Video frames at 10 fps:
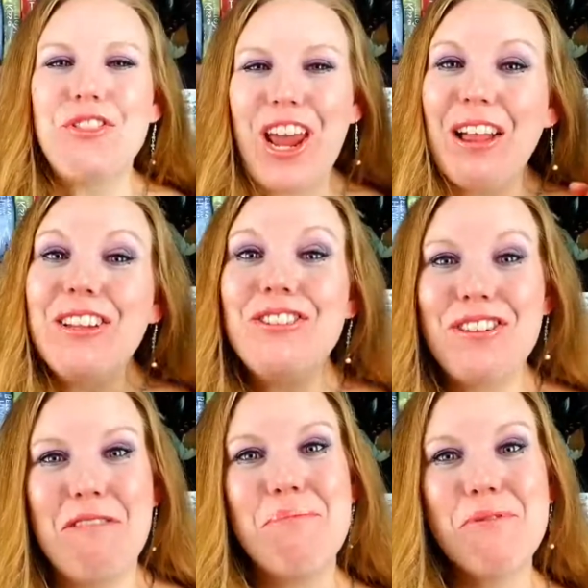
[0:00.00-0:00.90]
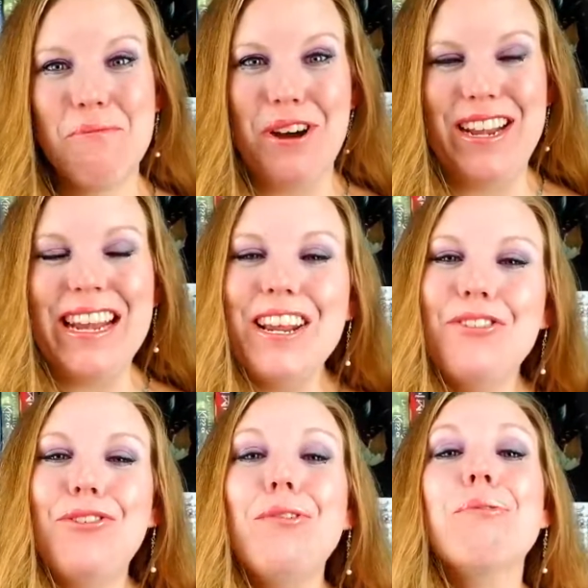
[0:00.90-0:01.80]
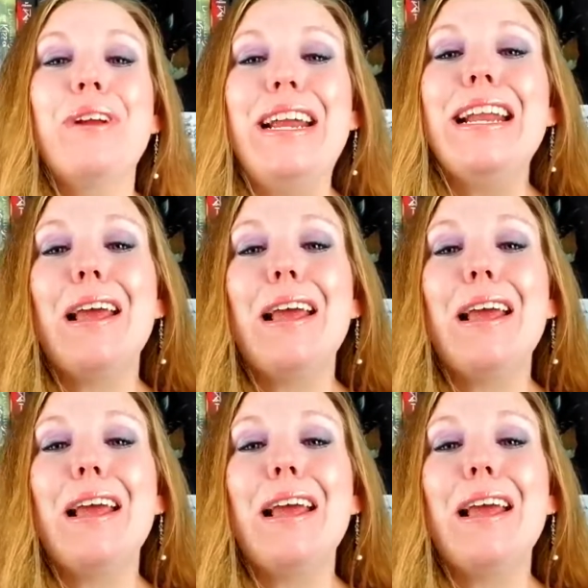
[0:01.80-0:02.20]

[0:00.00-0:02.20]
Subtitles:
Challenge number 1 is to read